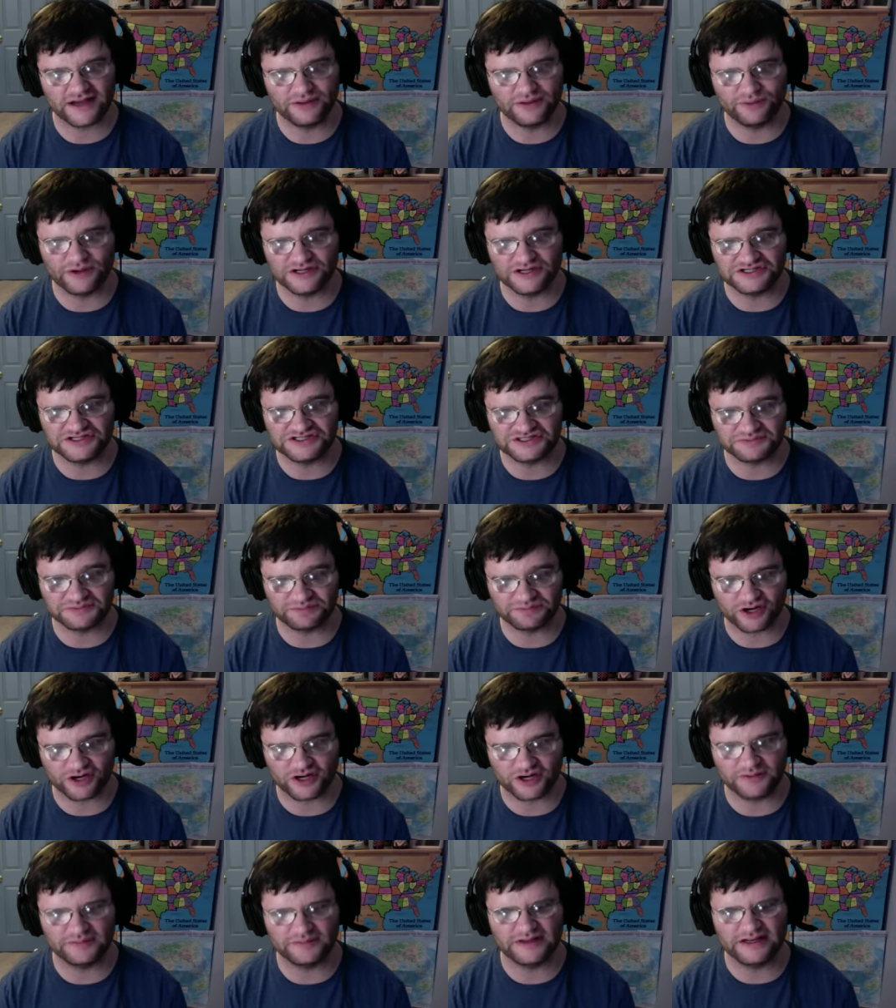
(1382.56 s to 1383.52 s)
what
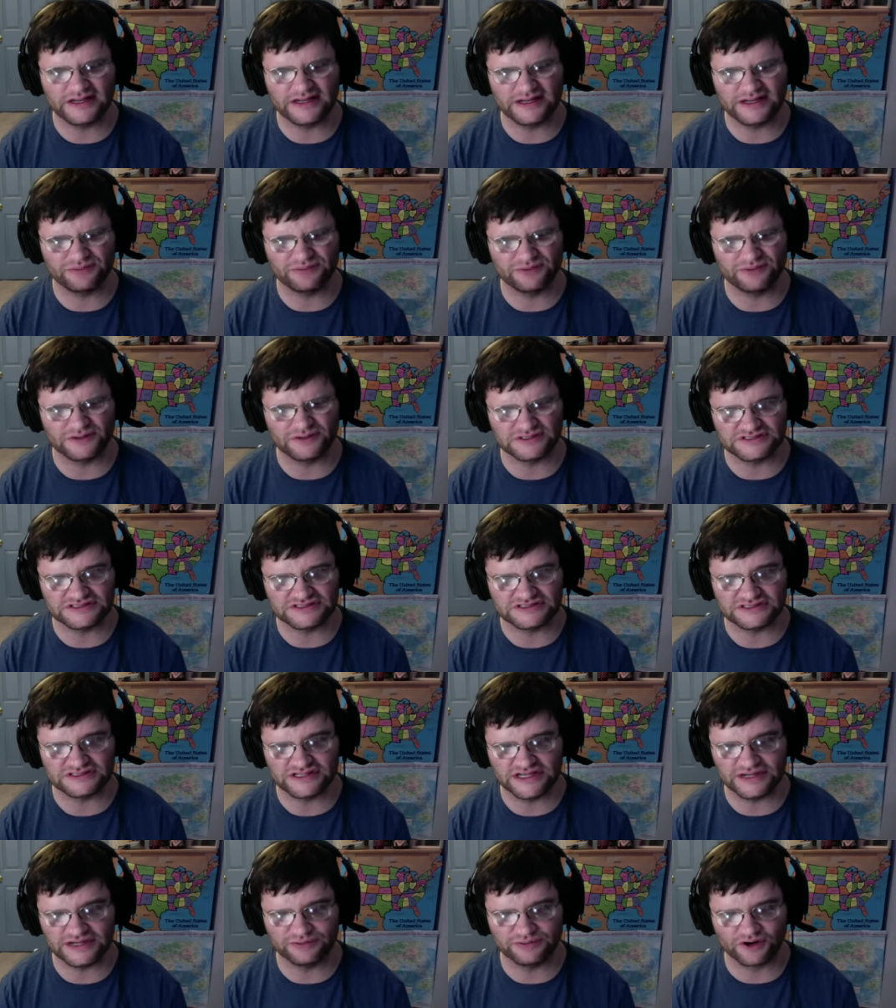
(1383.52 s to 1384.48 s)
department he was
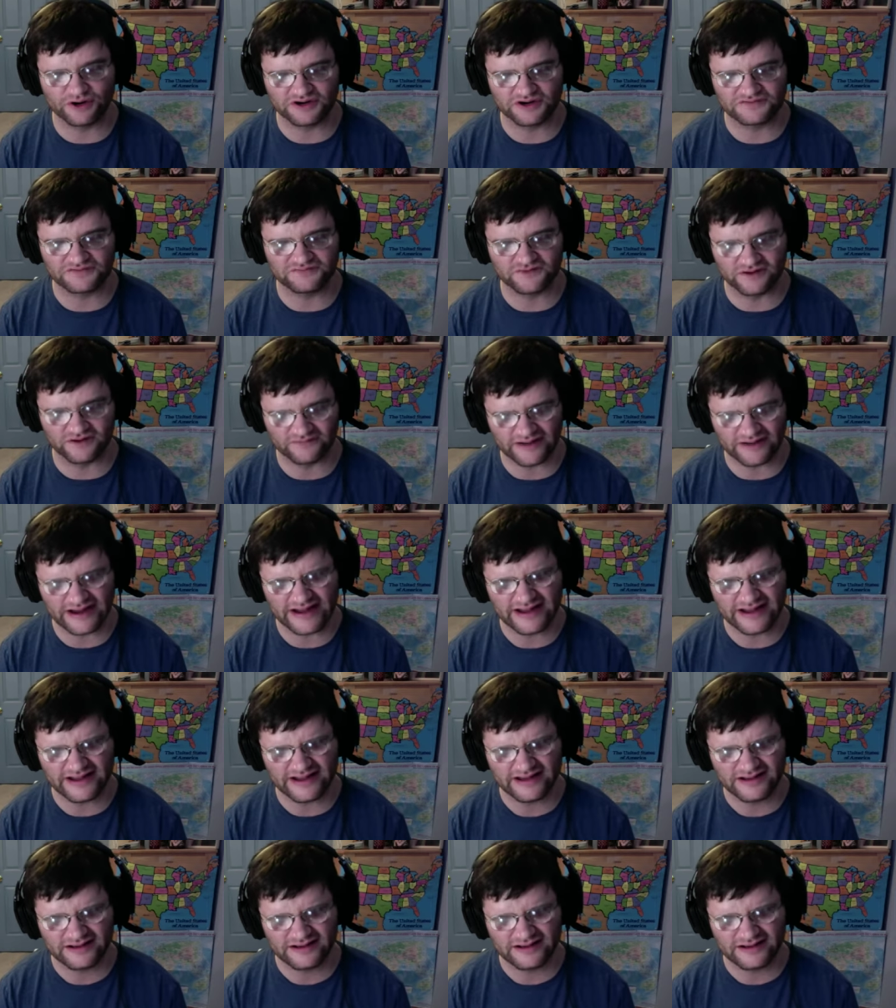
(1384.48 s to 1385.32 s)
he worked for, right?